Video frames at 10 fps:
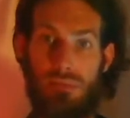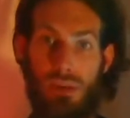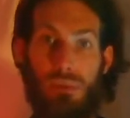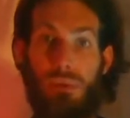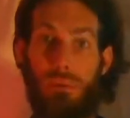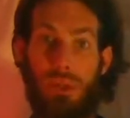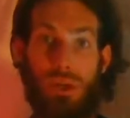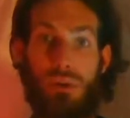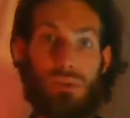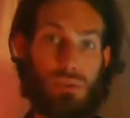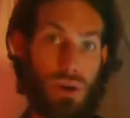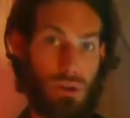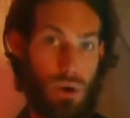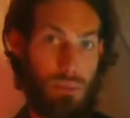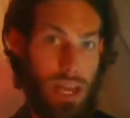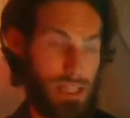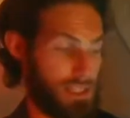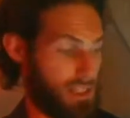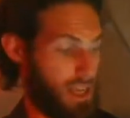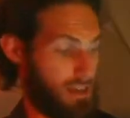But when we go through our chromatic
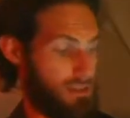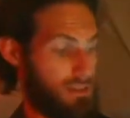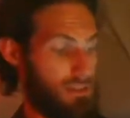scale,